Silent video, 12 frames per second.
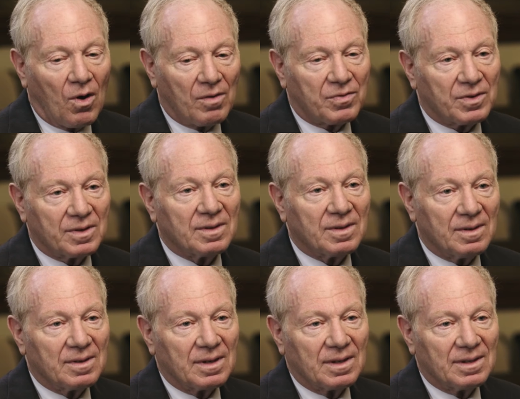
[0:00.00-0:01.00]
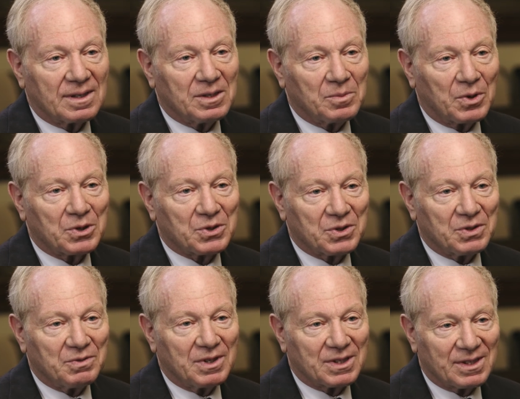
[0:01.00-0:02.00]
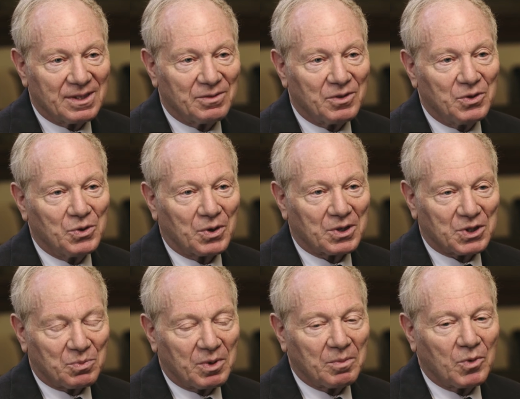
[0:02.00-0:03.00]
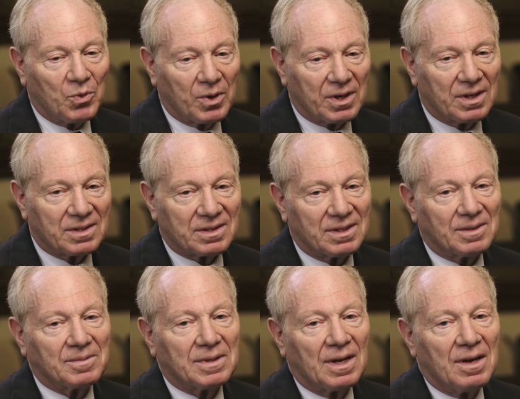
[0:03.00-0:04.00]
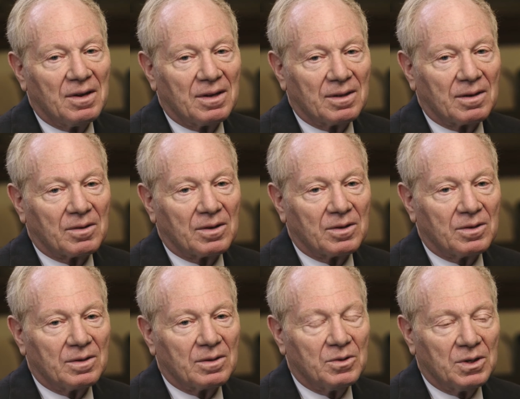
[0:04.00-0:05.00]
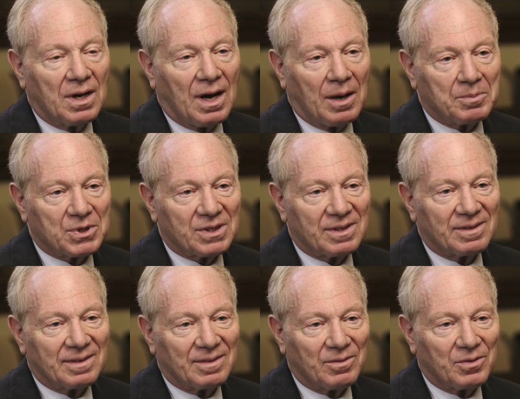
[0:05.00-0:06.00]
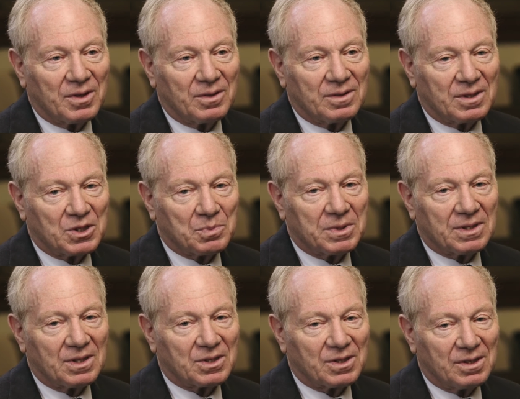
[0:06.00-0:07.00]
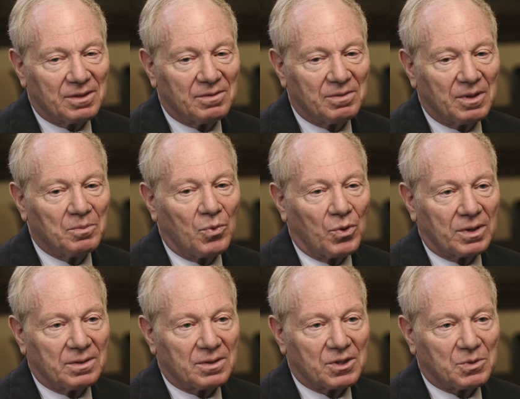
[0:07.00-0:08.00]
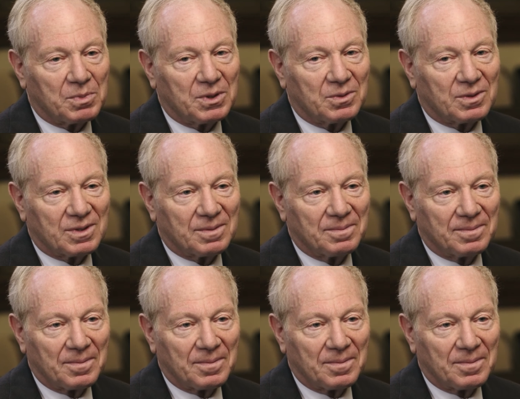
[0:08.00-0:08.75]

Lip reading: offered the commercial division of the New York Supreme Court as a good option for the disposition of important disputes.